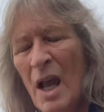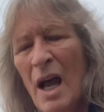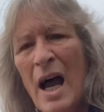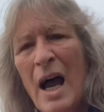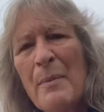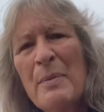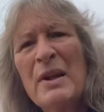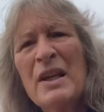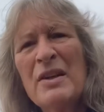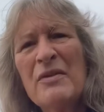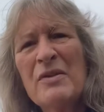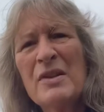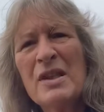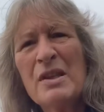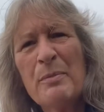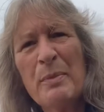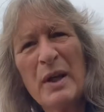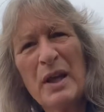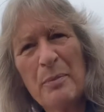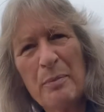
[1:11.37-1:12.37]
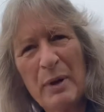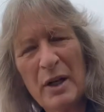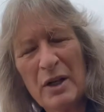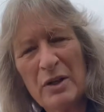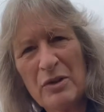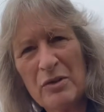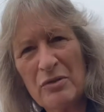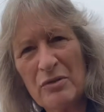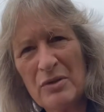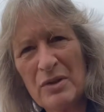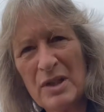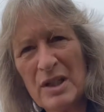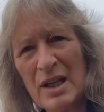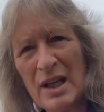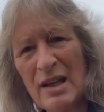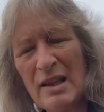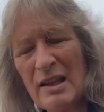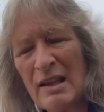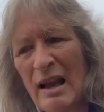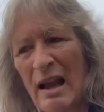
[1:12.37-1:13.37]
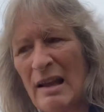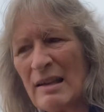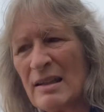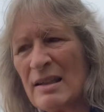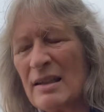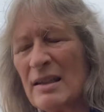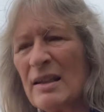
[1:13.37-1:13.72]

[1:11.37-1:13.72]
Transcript: I believe there's a bigger picture underneath that.